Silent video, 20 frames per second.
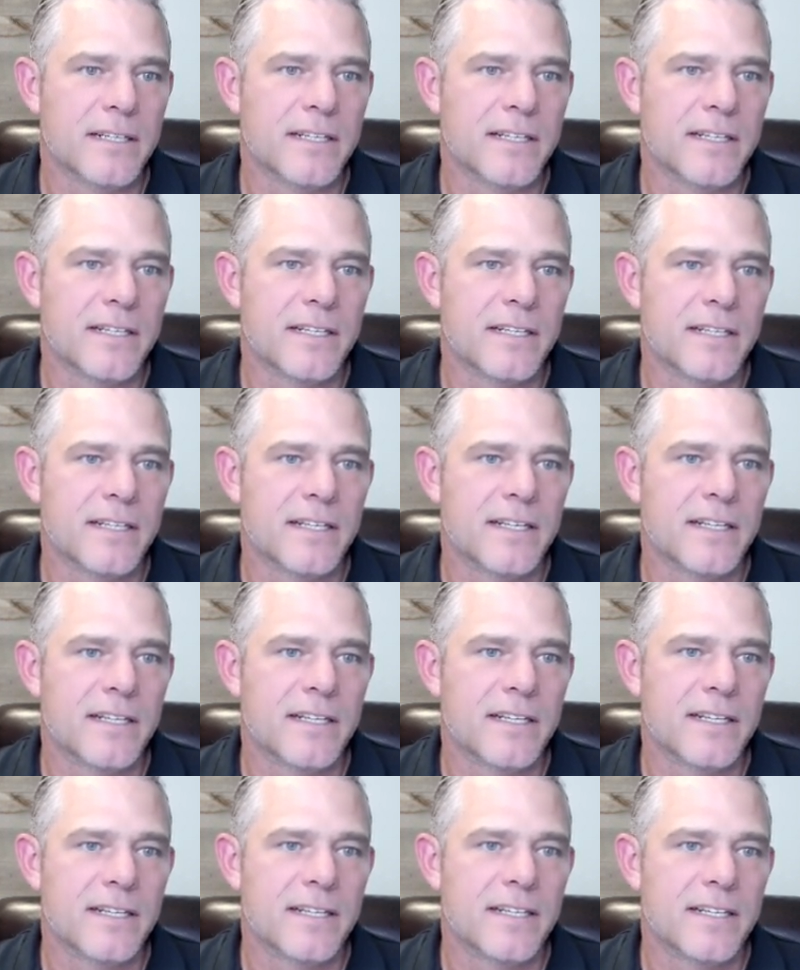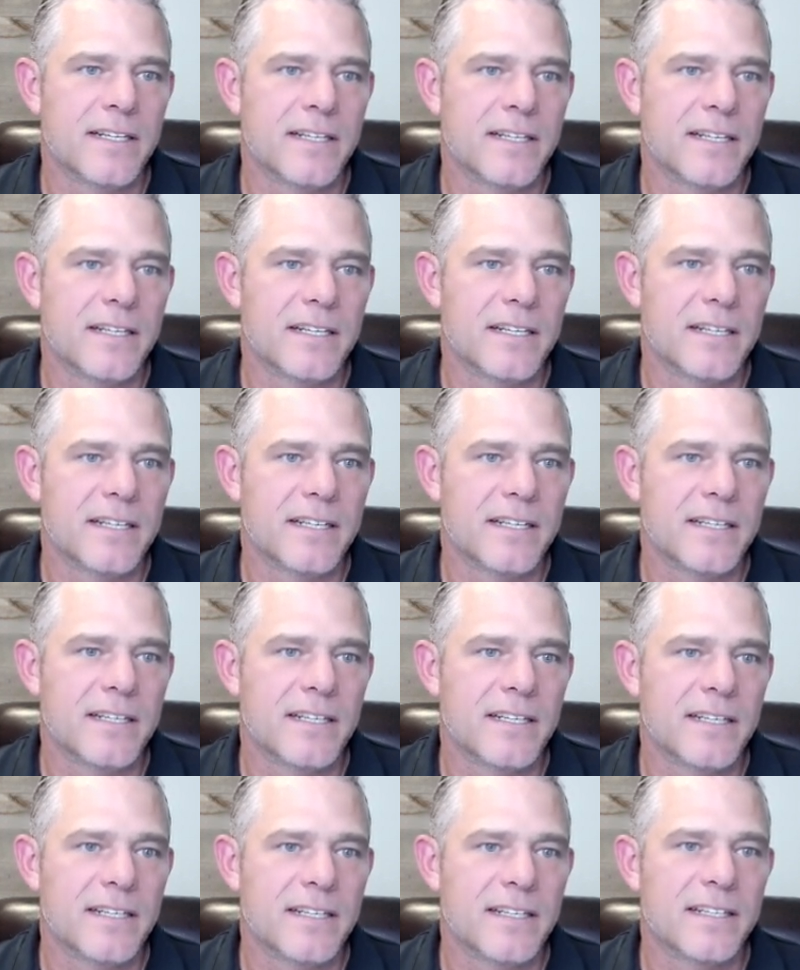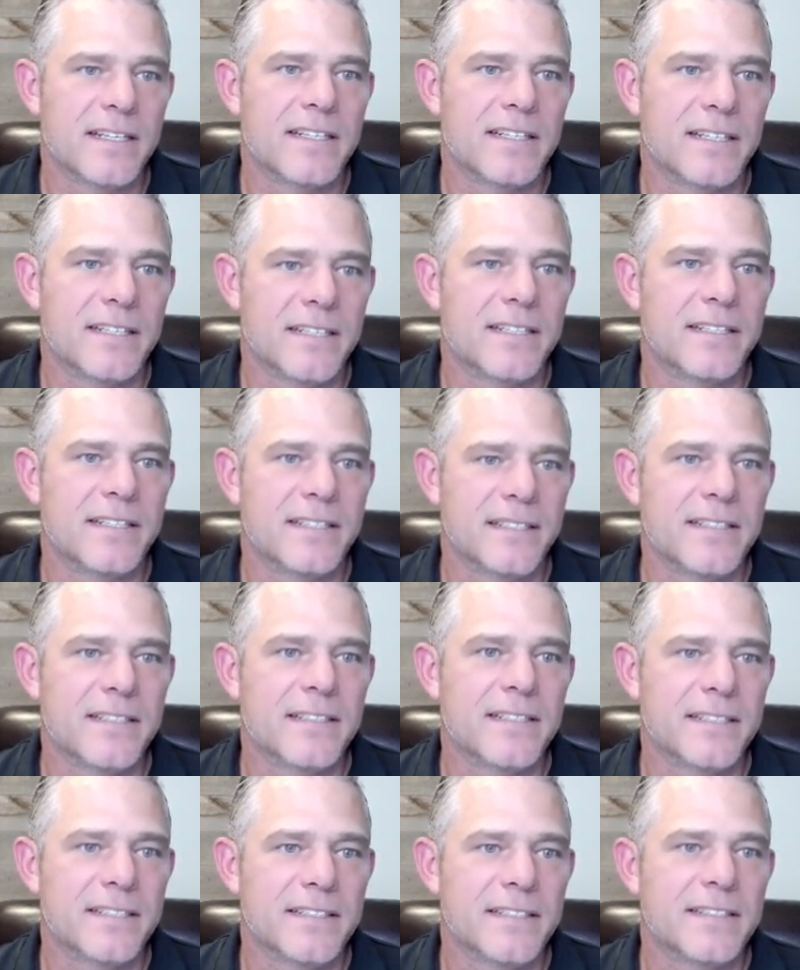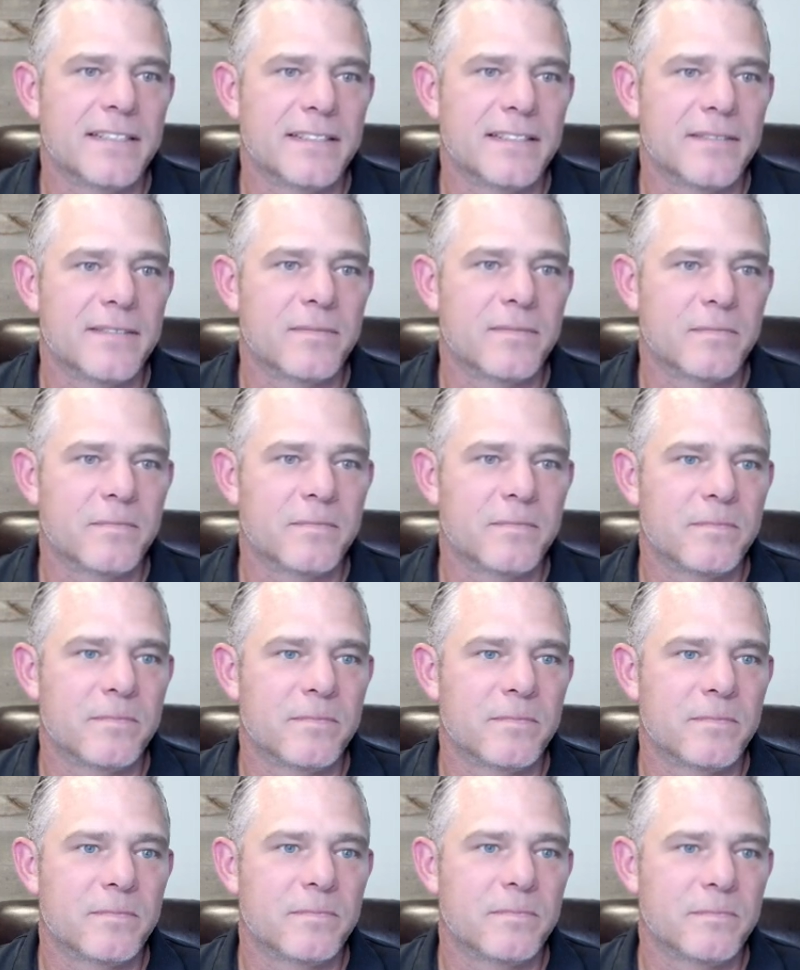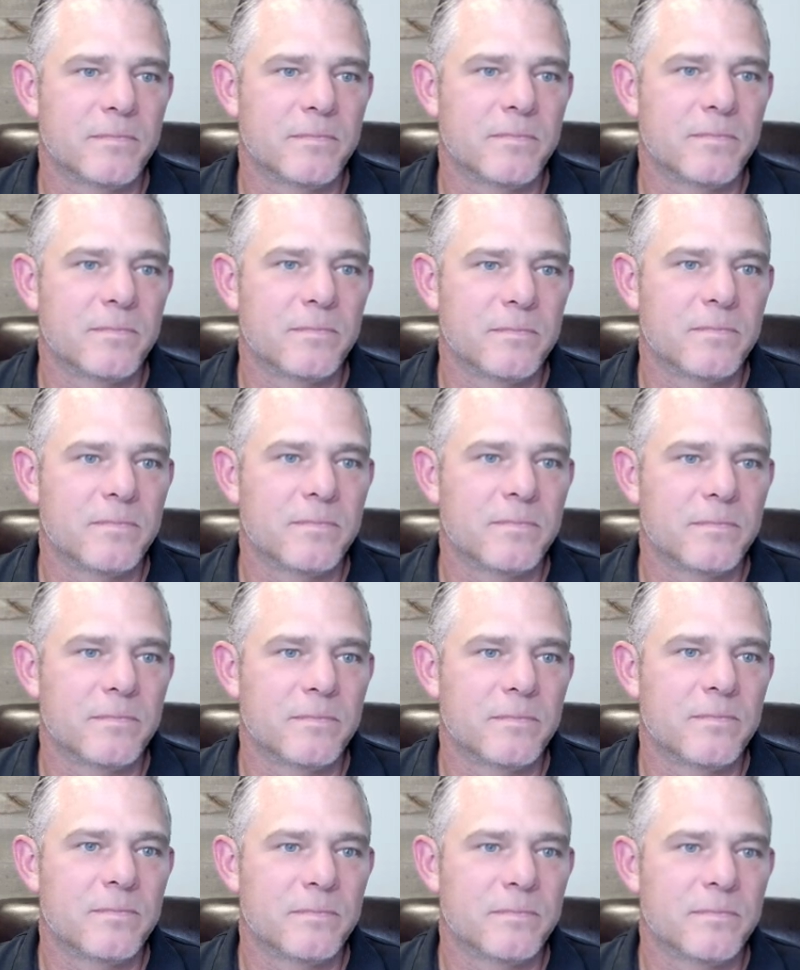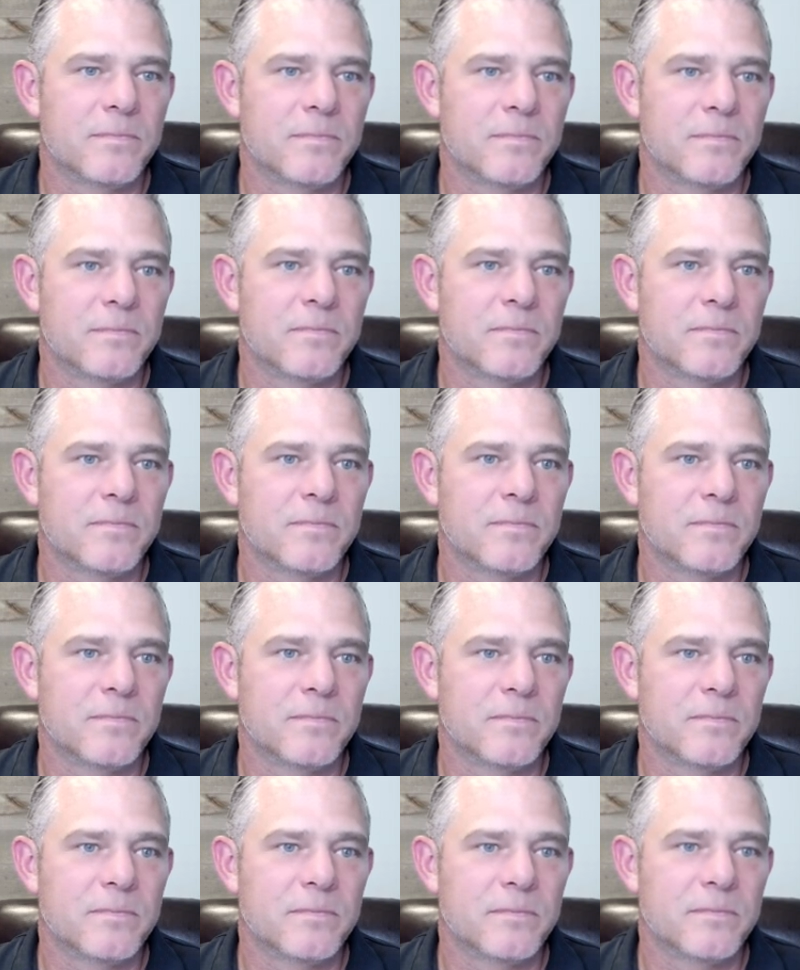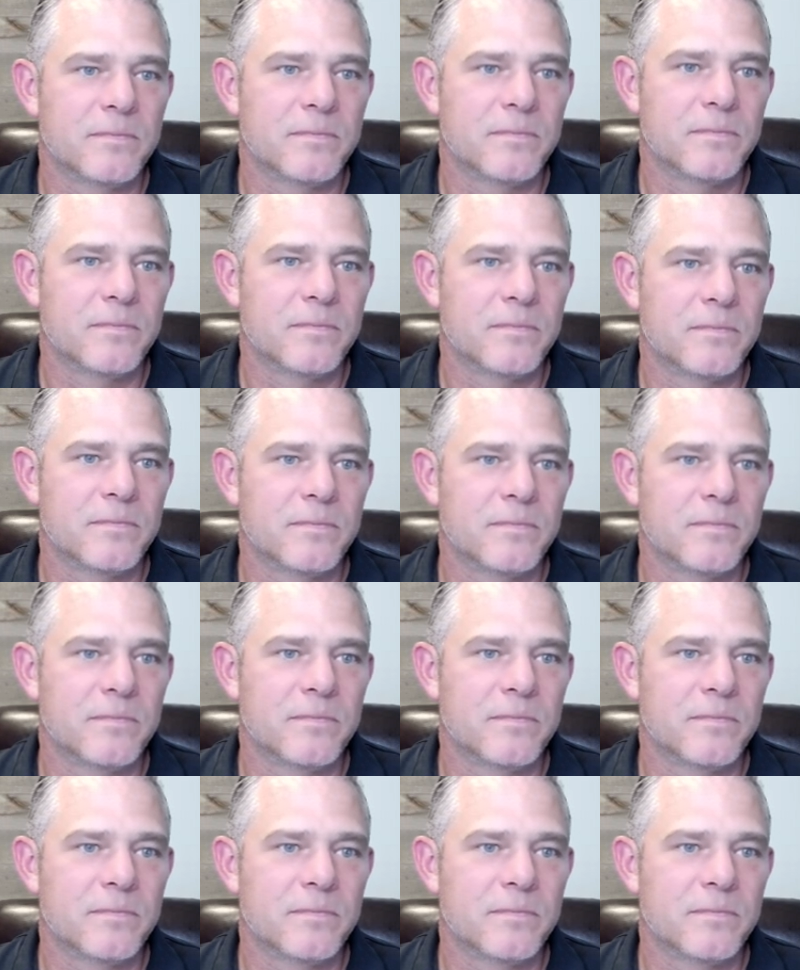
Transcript: (not speaking)